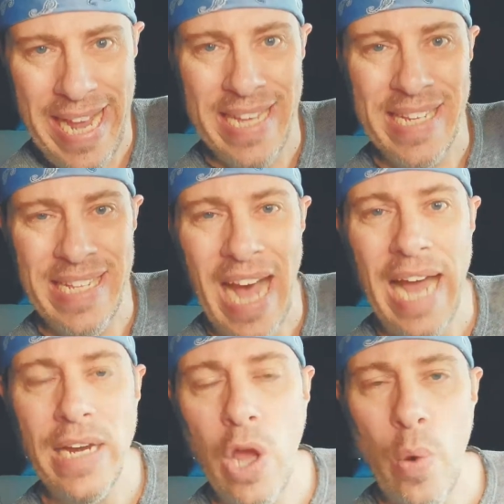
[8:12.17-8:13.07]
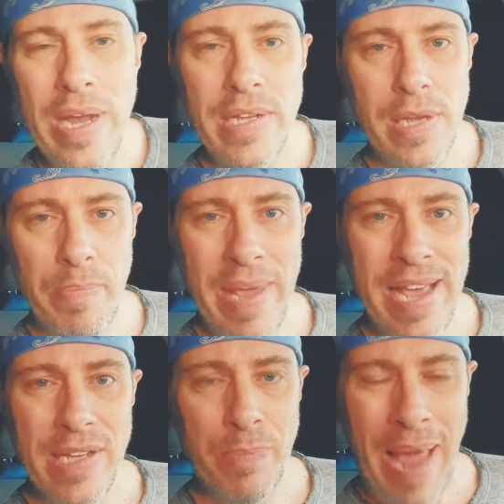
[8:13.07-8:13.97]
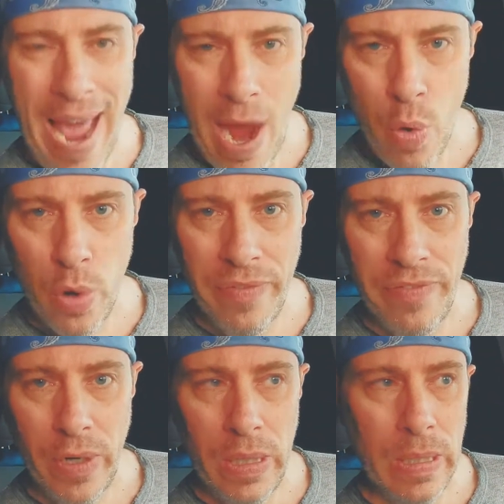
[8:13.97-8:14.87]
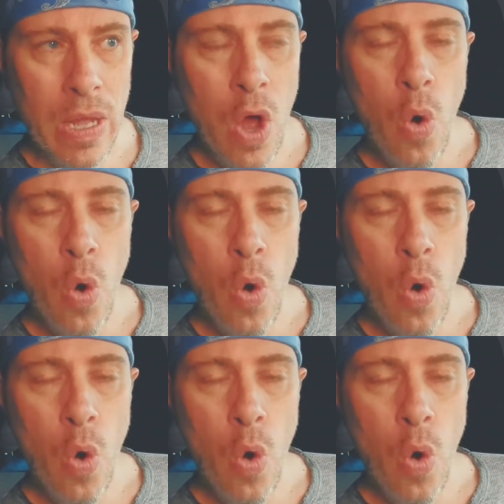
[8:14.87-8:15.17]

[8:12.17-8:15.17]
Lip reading: is not going to be as powerful